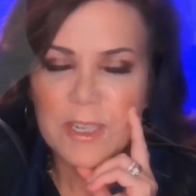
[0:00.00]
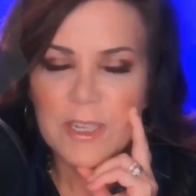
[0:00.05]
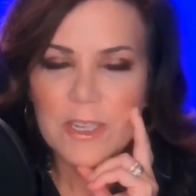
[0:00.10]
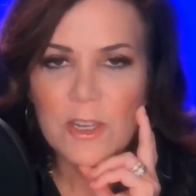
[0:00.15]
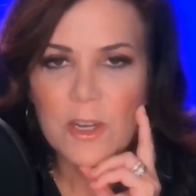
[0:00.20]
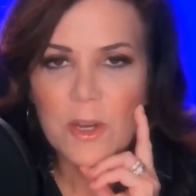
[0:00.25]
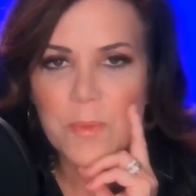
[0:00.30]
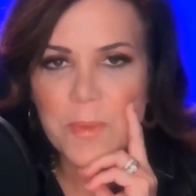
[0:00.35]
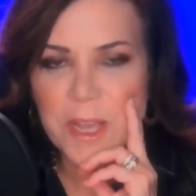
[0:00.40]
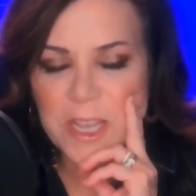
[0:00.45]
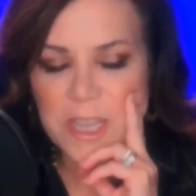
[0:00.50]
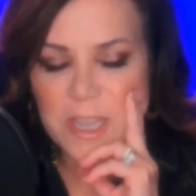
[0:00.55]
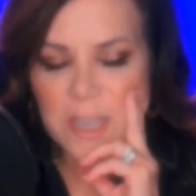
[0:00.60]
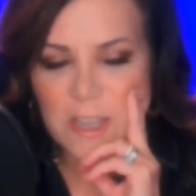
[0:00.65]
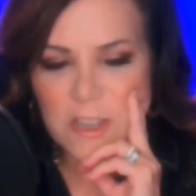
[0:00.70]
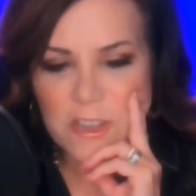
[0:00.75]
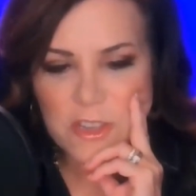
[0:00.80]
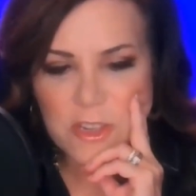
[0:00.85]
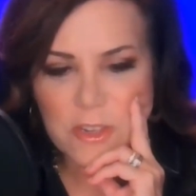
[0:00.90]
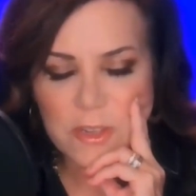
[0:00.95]
Oh, my
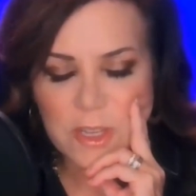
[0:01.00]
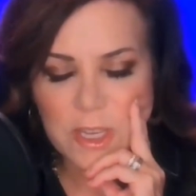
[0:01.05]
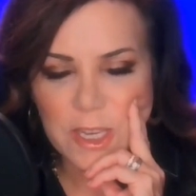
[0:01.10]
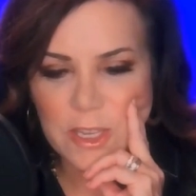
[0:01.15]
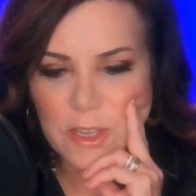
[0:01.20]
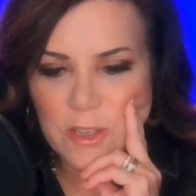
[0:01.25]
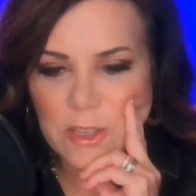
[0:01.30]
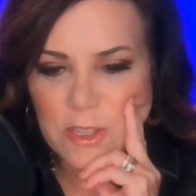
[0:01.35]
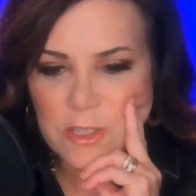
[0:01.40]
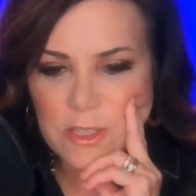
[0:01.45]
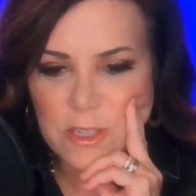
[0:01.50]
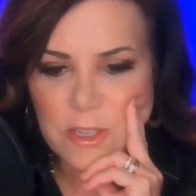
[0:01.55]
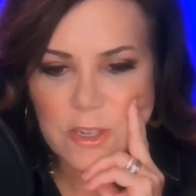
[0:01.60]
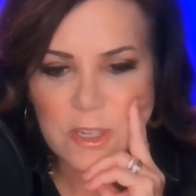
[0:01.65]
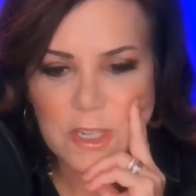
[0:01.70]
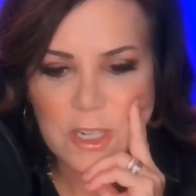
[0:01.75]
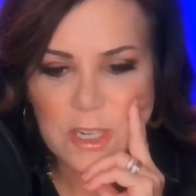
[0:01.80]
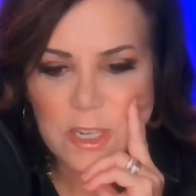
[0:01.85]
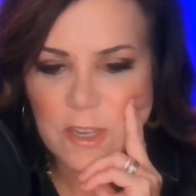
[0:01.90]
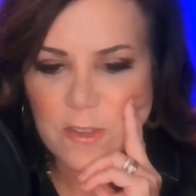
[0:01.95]
gosh. Okay, you can turn
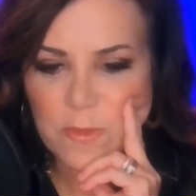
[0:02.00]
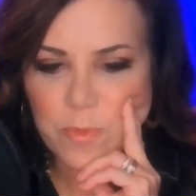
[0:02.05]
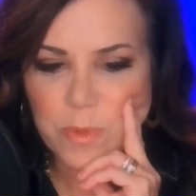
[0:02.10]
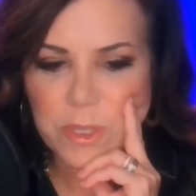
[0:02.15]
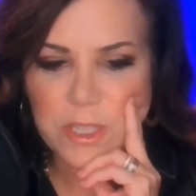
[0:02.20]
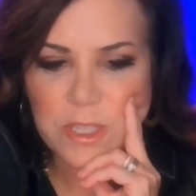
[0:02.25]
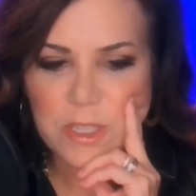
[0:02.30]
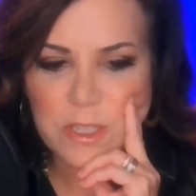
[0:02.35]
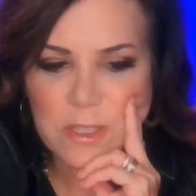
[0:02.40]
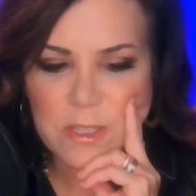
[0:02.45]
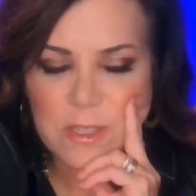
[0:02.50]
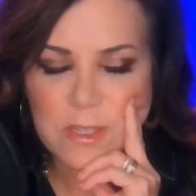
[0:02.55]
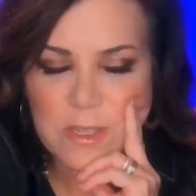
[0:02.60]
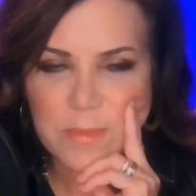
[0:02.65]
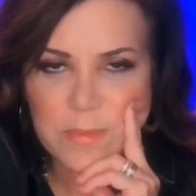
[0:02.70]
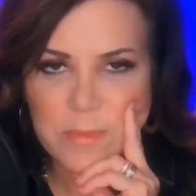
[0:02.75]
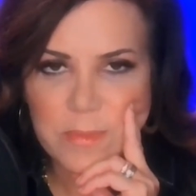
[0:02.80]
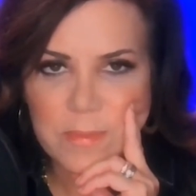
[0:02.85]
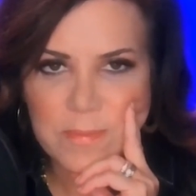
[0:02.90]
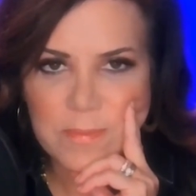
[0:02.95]
it off, please. I'm
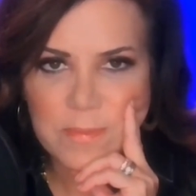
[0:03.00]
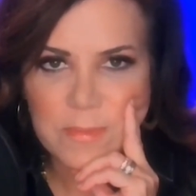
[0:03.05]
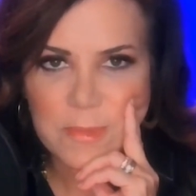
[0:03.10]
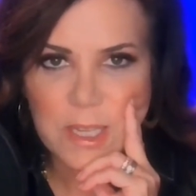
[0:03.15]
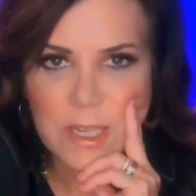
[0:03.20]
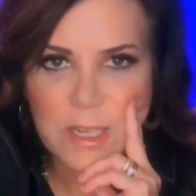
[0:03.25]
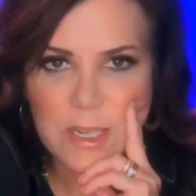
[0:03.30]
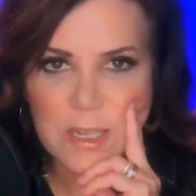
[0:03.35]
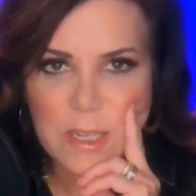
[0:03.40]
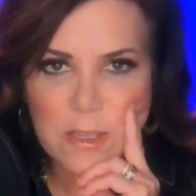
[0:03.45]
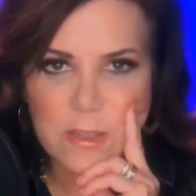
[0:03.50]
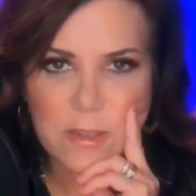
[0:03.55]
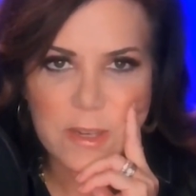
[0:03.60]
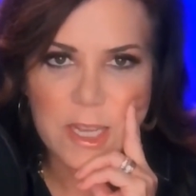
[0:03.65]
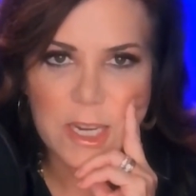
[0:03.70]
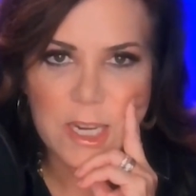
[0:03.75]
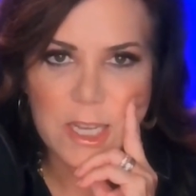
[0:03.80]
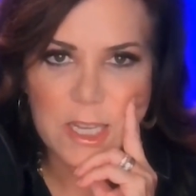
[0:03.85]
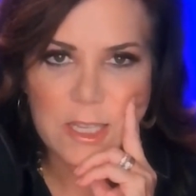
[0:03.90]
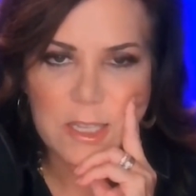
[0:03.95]
getting another
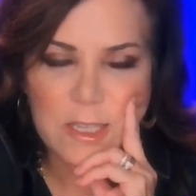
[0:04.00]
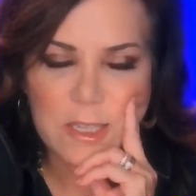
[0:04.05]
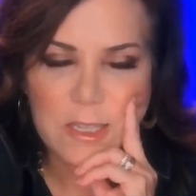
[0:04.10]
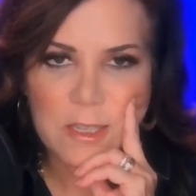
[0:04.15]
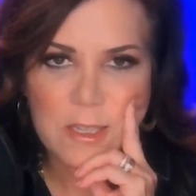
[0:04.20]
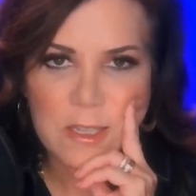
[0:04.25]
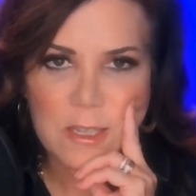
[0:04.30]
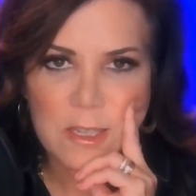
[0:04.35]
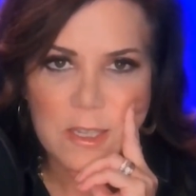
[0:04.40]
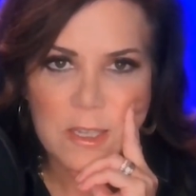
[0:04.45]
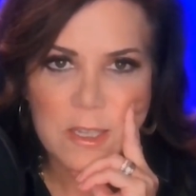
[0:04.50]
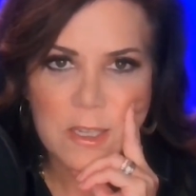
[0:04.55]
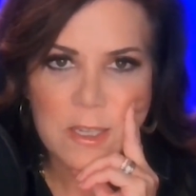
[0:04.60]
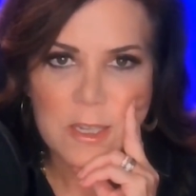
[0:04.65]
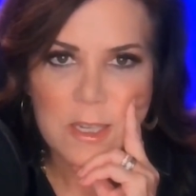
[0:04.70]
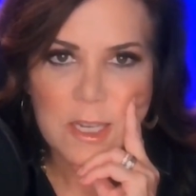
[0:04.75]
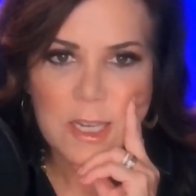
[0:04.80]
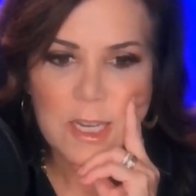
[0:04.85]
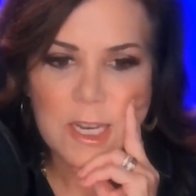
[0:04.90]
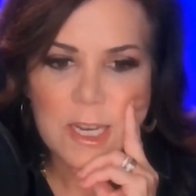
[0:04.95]
headache.
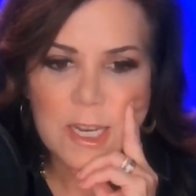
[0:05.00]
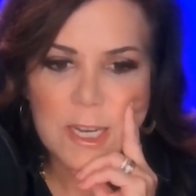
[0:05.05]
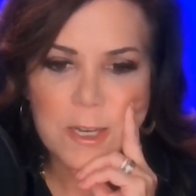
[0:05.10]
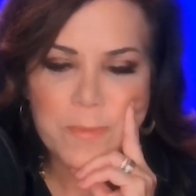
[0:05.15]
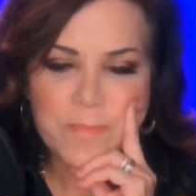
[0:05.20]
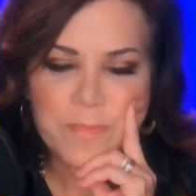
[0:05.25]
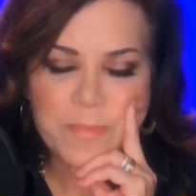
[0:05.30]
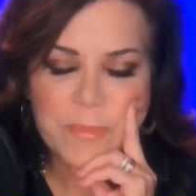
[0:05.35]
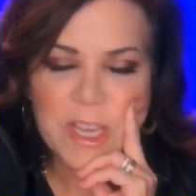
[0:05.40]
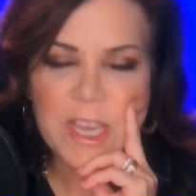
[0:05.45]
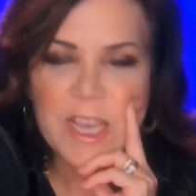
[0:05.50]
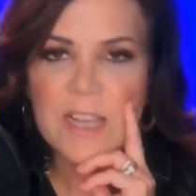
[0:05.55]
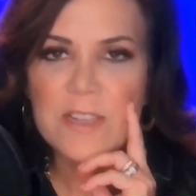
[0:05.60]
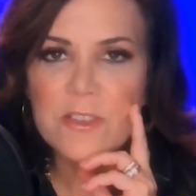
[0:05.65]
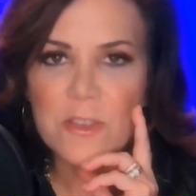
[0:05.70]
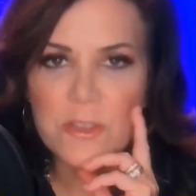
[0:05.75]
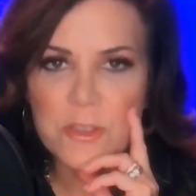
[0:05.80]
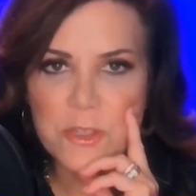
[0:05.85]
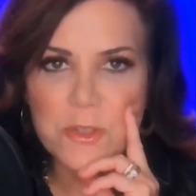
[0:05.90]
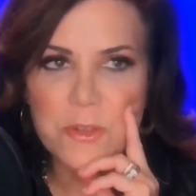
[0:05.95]

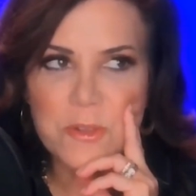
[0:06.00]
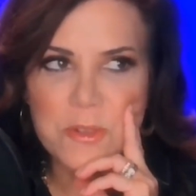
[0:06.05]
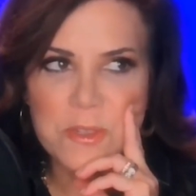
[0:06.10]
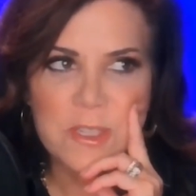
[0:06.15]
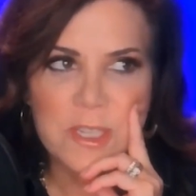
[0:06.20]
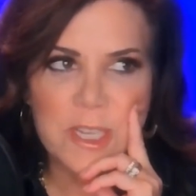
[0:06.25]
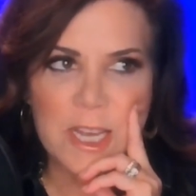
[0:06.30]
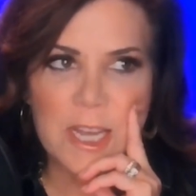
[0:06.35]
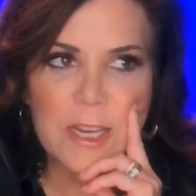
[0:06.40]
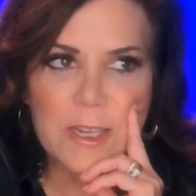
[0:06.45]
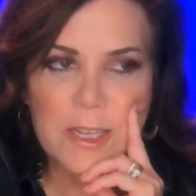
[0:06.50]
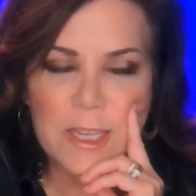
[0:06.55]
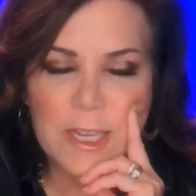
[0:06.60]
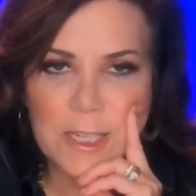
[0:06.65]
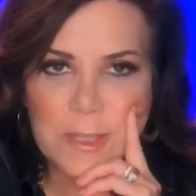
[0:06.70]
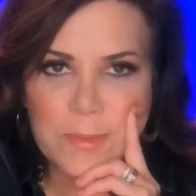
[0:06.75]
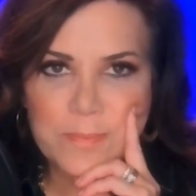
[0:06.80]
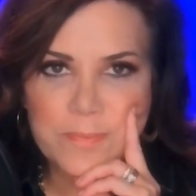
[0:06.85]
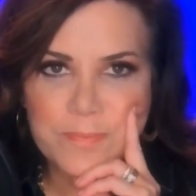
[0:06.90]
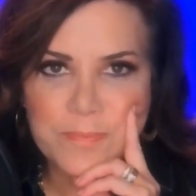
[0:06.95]
Cancel student debt.
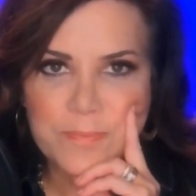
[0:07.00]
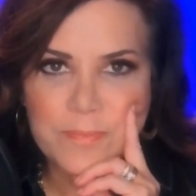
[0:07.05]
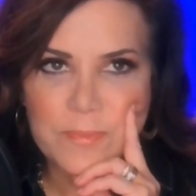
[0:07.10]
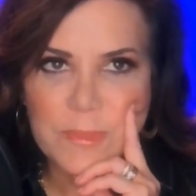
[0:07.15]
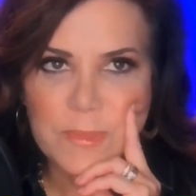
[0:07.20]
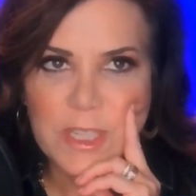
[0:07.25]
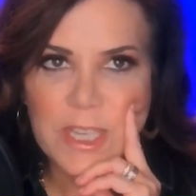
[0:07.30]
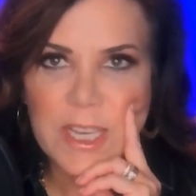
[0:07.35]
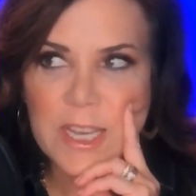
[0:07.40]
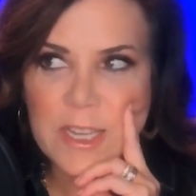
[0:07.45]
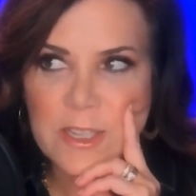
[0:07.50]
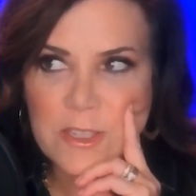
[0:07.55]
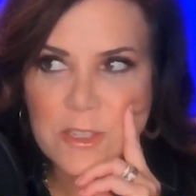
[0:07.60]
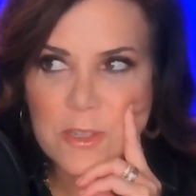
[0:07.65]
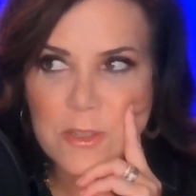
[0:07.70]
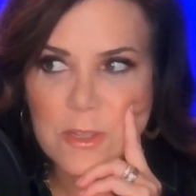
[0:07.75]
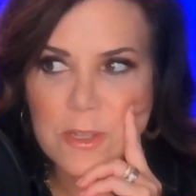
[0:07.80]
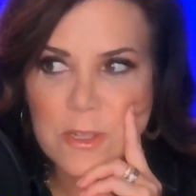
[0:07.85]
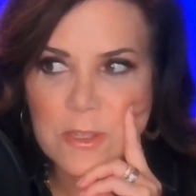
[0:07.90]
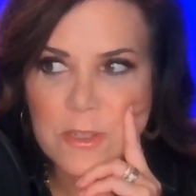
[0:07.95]
Yeah.
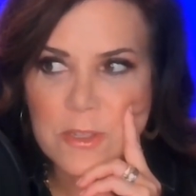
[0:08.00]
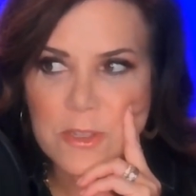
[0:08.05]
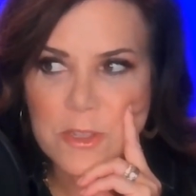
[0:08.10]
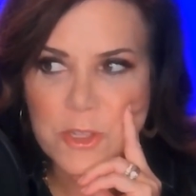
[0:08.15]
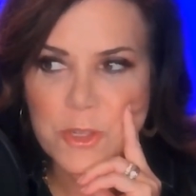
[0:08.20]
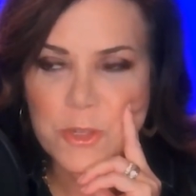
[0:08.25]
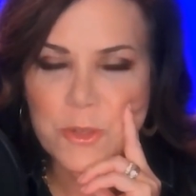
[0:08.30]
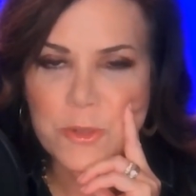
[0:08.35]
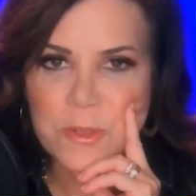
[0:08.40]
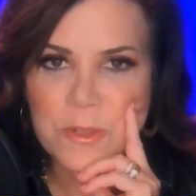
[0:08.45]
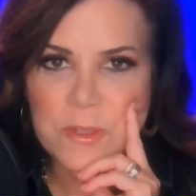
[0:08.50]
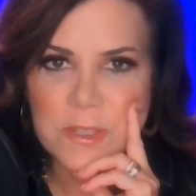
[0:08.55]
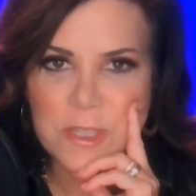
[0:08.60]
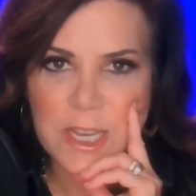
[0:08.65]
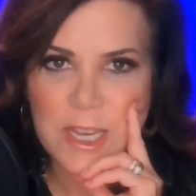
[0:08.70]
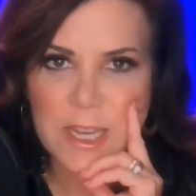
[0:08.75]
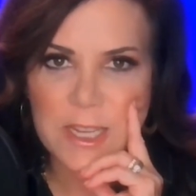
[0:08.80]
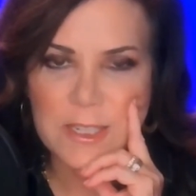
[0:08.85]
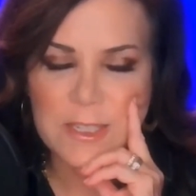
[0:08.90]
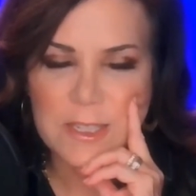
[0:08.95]
Cancel student
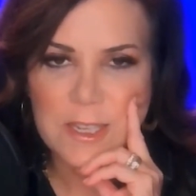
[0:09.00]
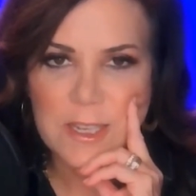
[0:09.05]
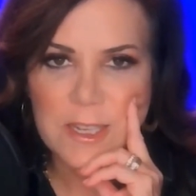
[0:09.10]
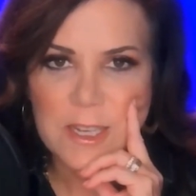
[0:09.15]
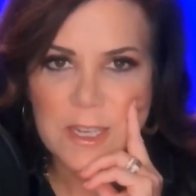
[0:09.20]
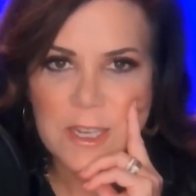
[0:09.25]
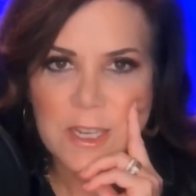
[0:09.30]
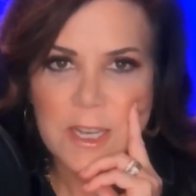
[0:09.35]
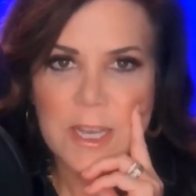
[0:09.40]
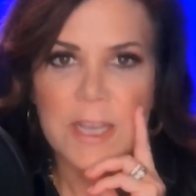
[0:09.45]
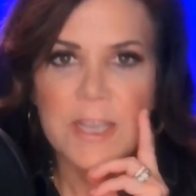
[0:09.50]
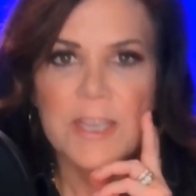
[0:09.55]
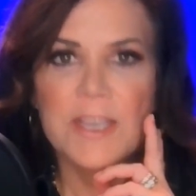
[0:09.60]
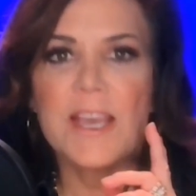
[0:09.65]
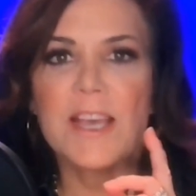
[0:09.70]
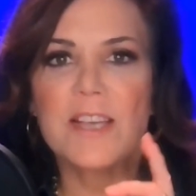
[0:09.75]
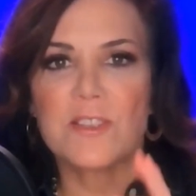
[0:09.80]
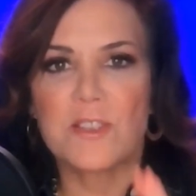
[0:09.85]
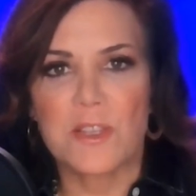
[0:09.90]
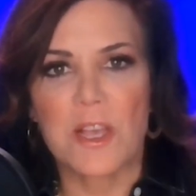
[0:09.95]
debt.
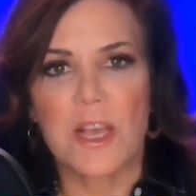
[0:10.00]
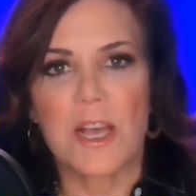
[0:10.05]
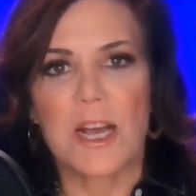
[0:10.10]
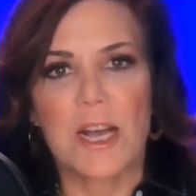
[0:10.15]
Yes.